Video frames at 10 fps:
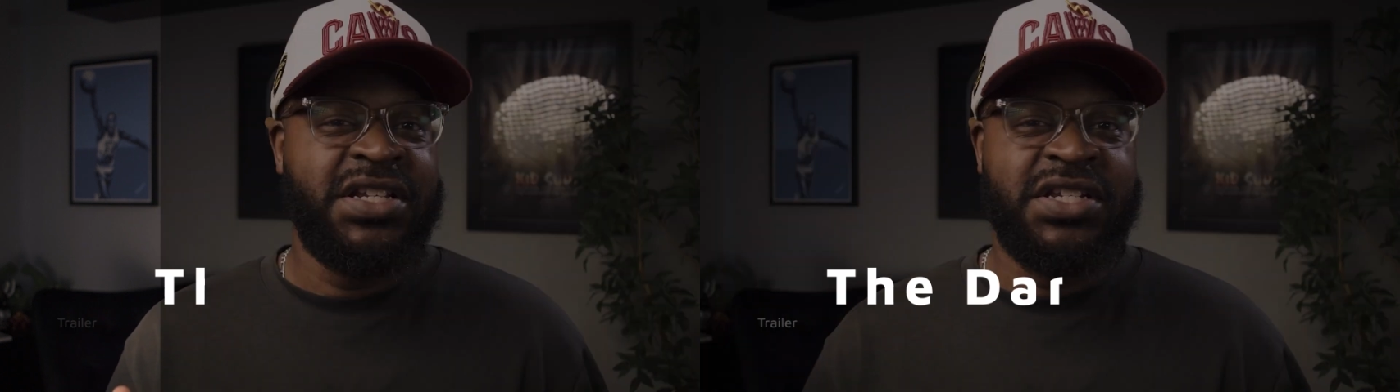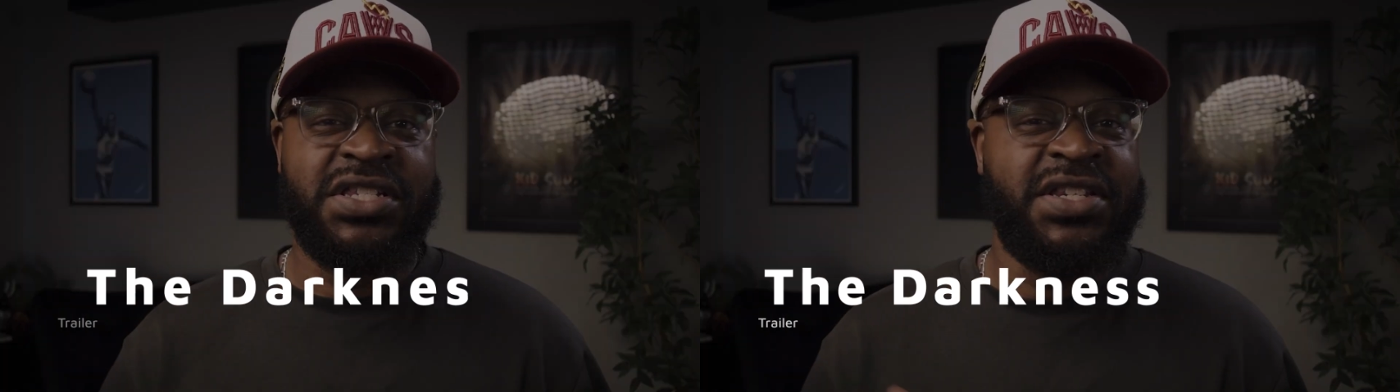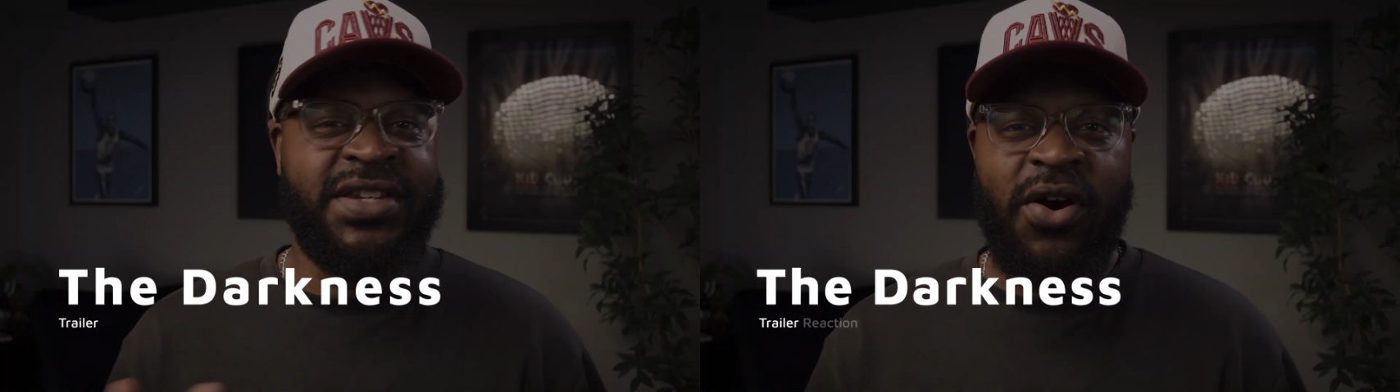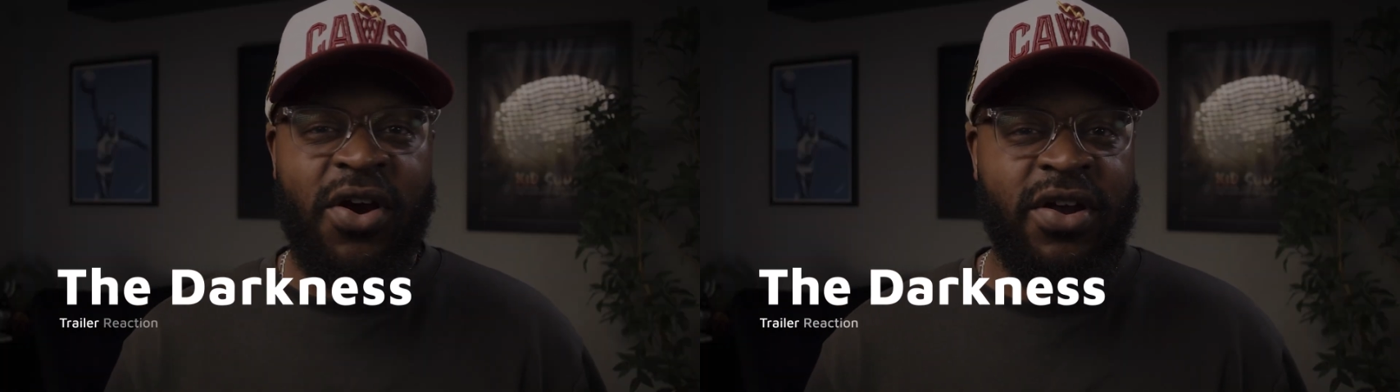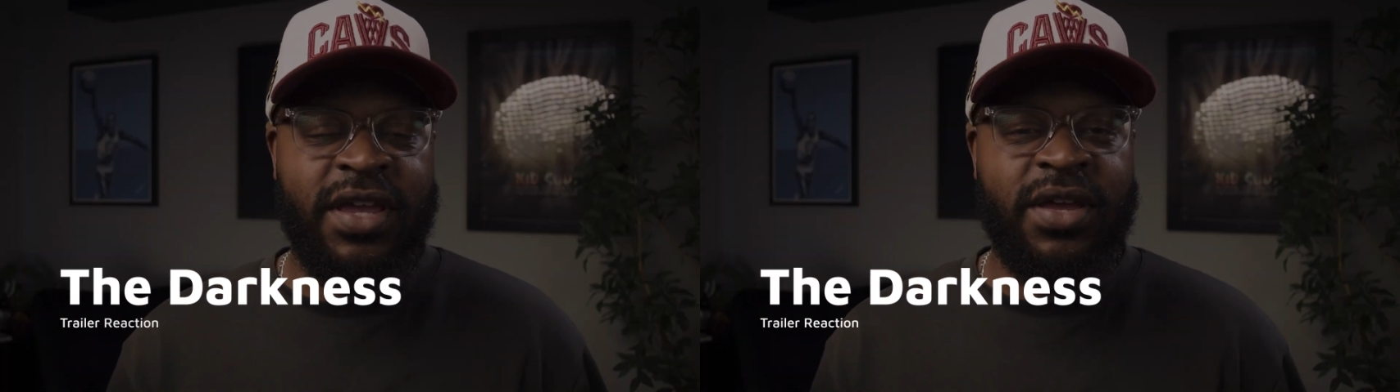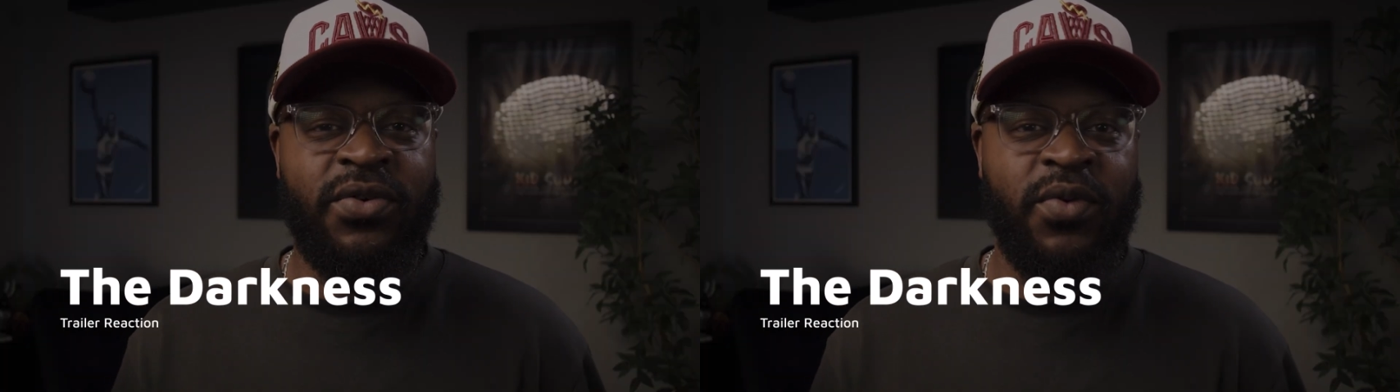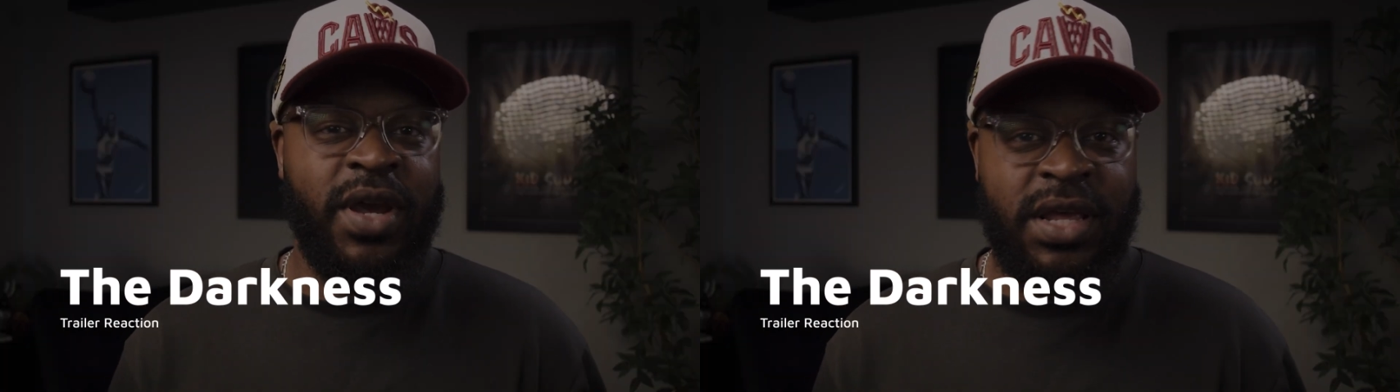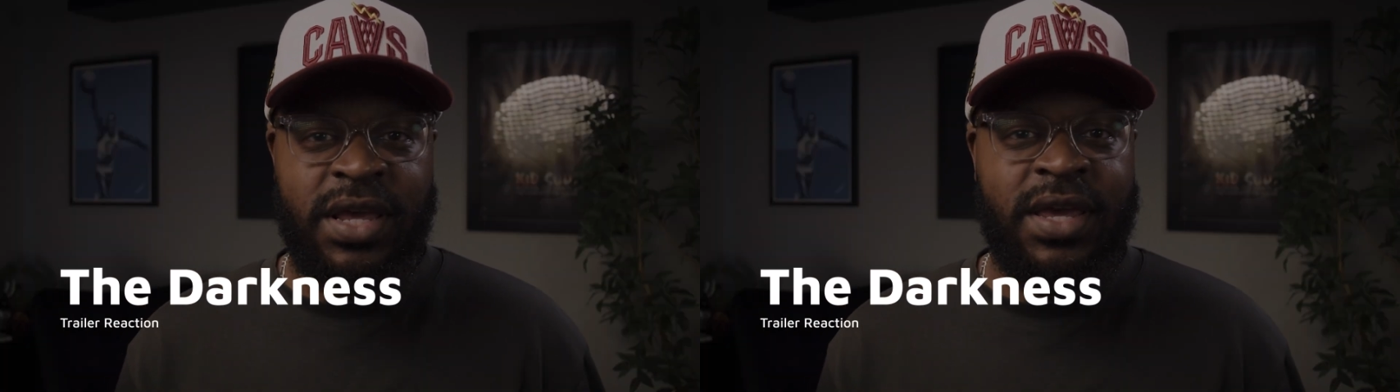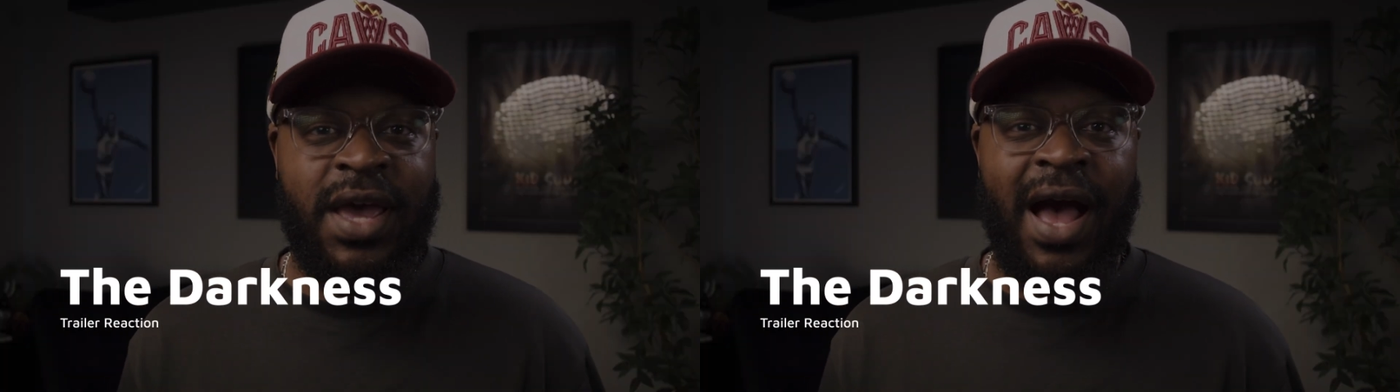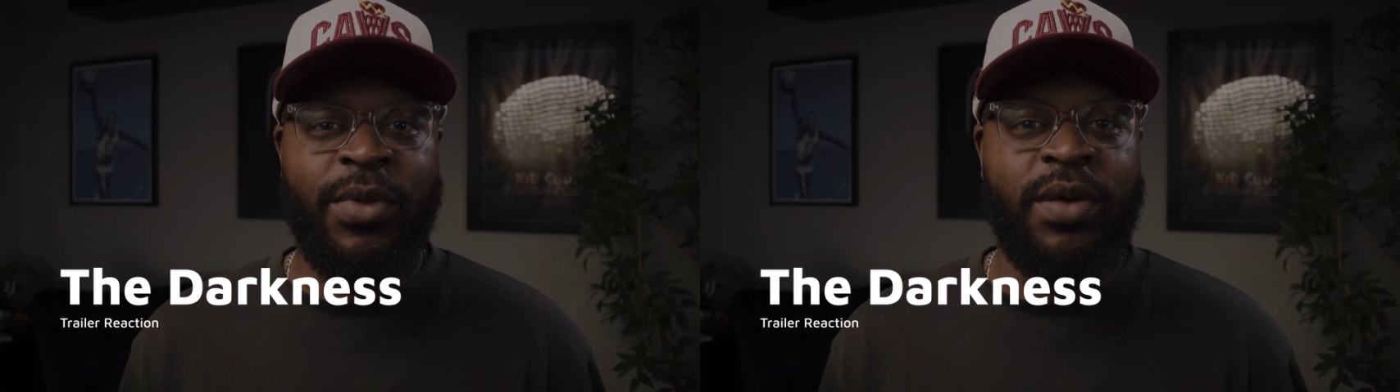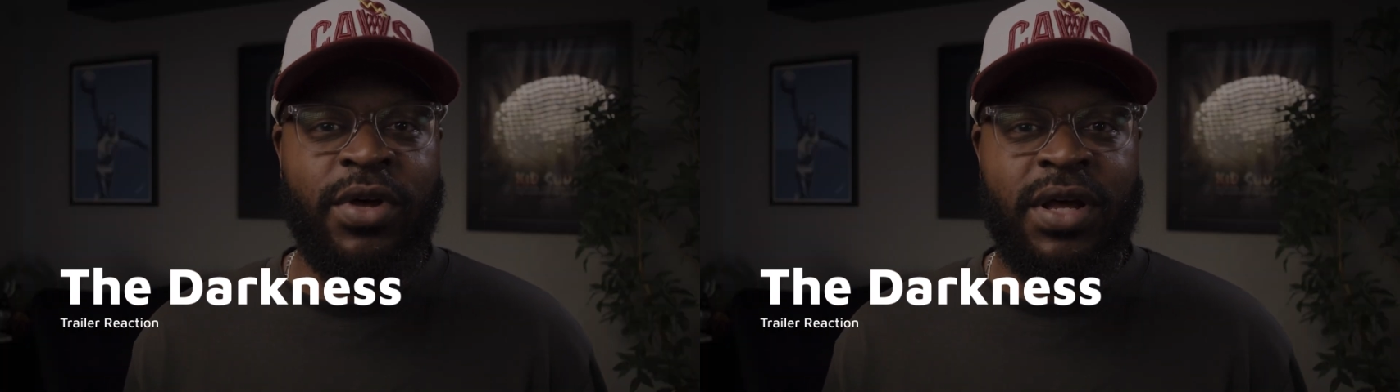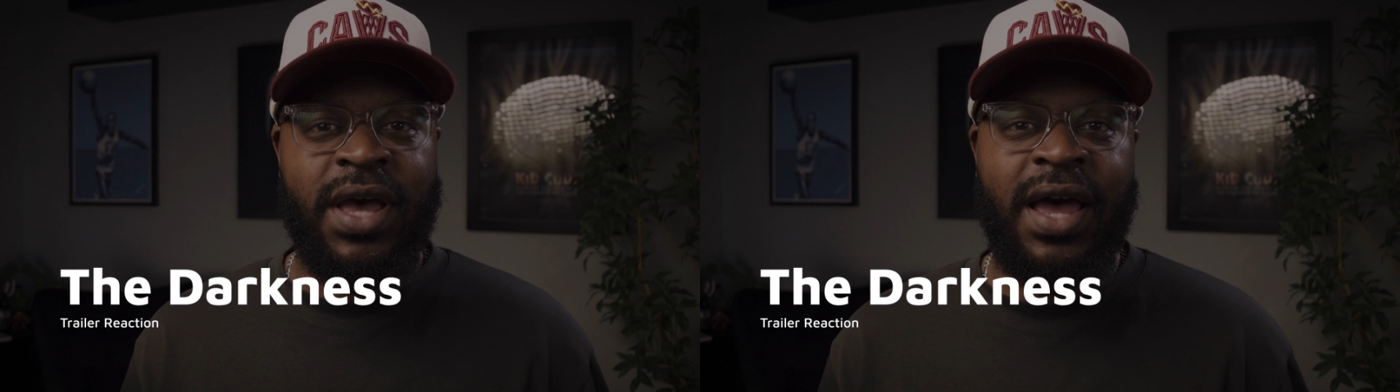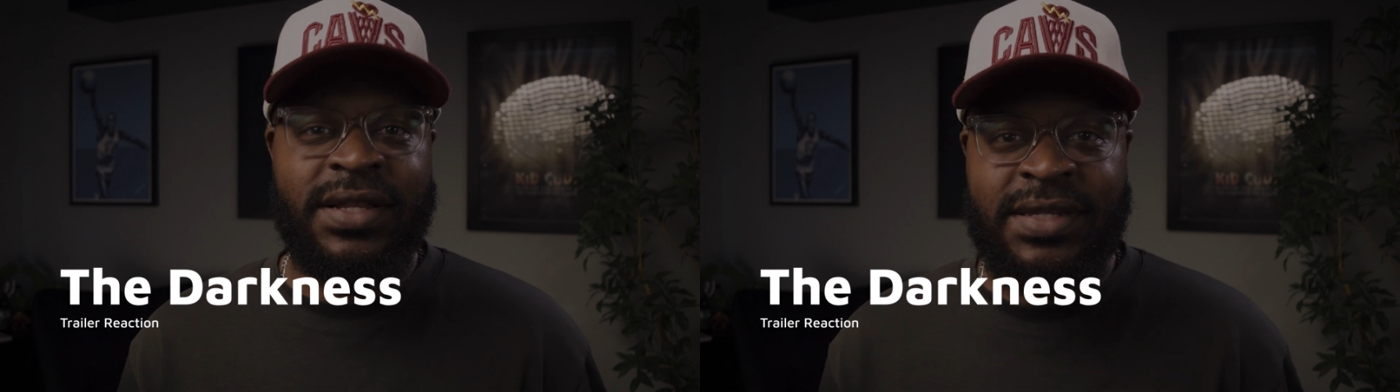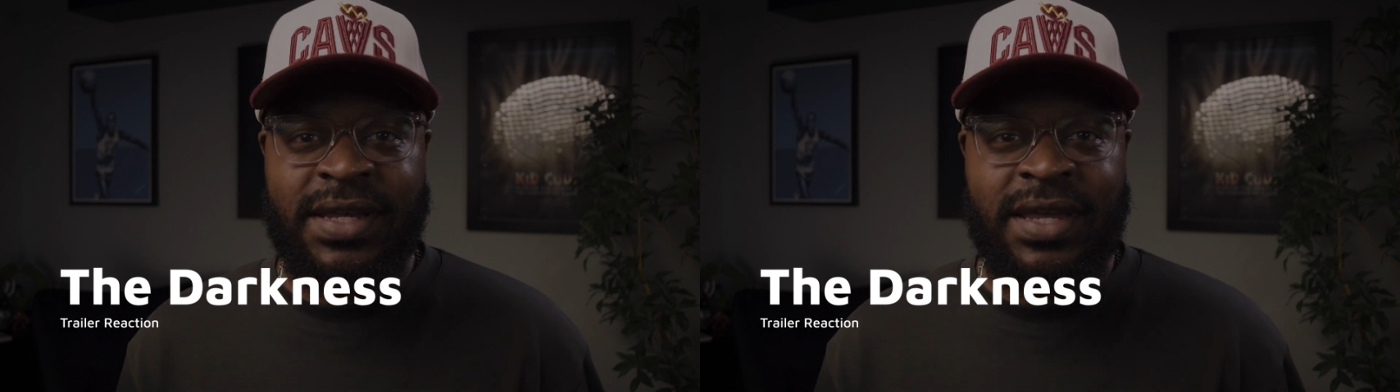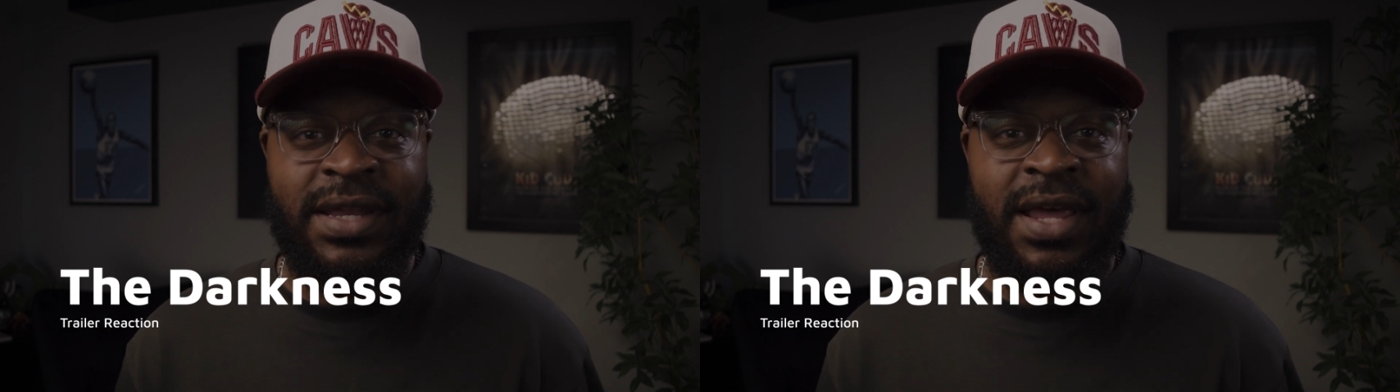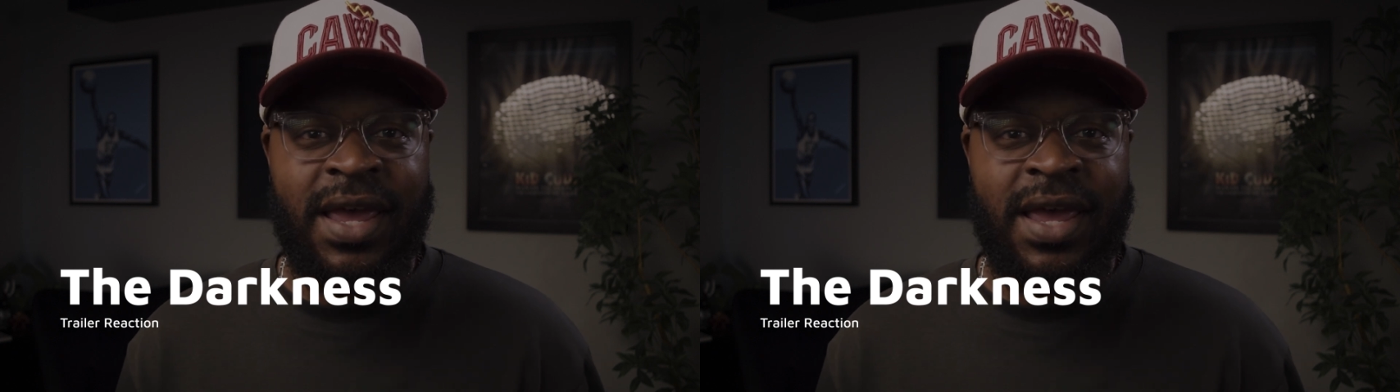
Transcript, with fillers: just dark and gritty comic book content,